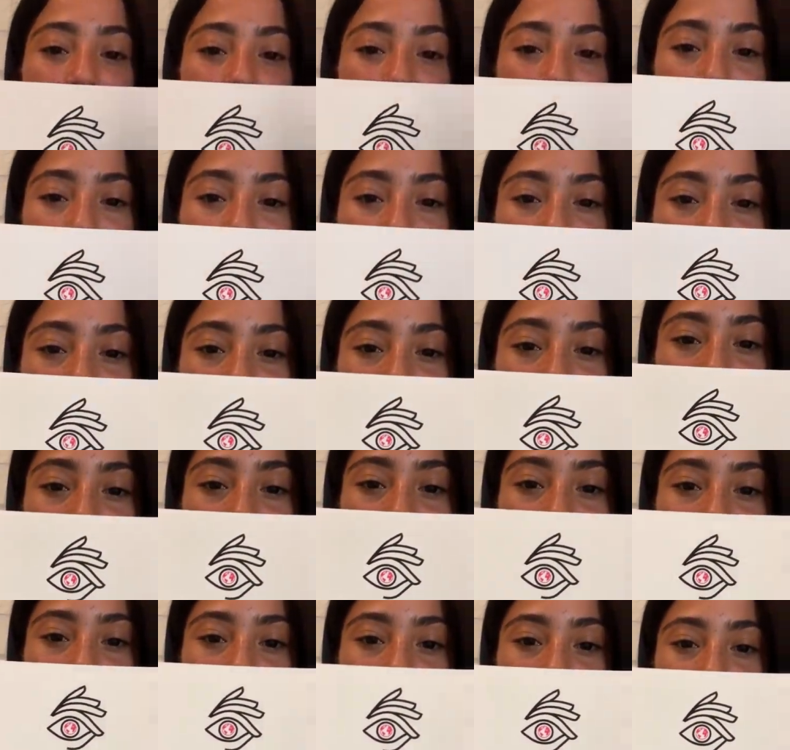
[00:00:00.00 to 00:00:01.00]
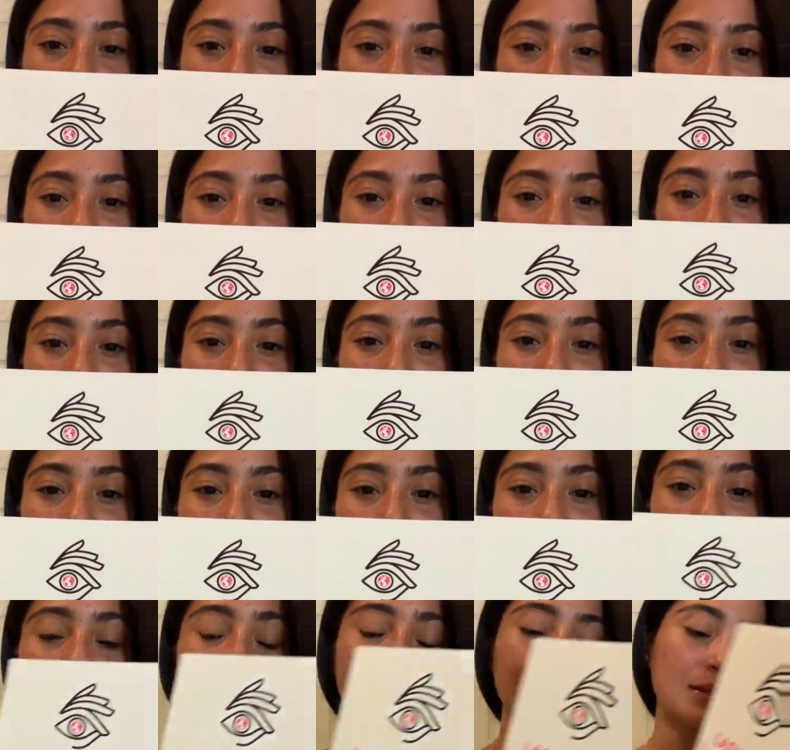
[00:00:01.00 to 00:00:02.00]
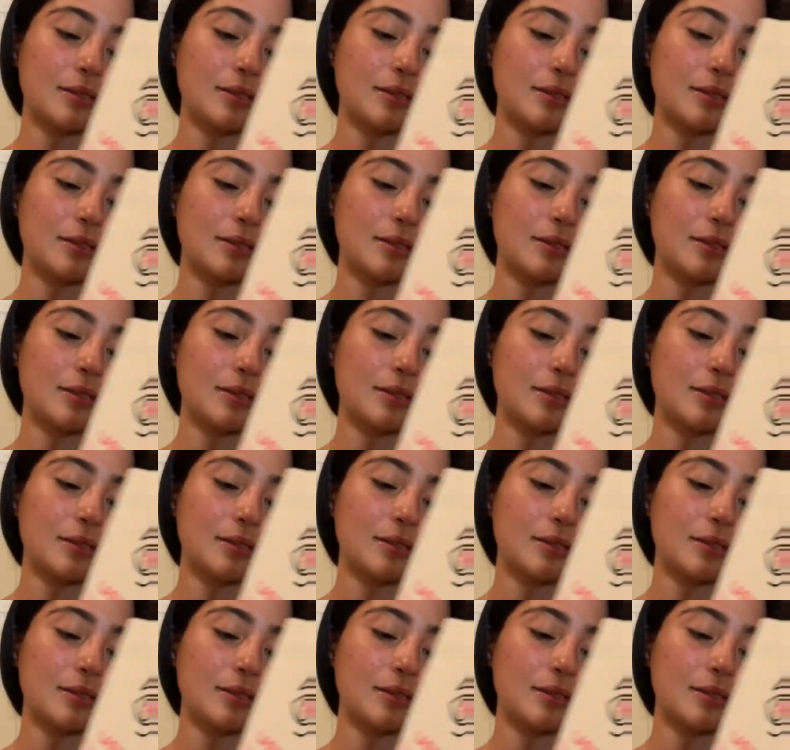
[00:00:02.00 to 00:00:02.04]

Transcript: How to turn your business.